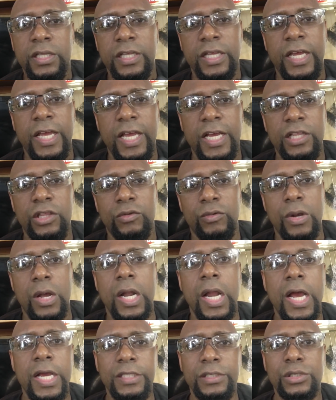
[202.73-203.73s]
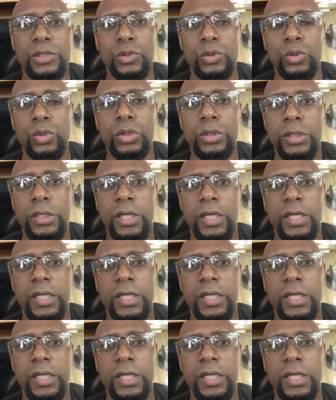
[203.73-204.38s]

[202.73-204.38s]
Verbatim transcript: that I had throughout high school.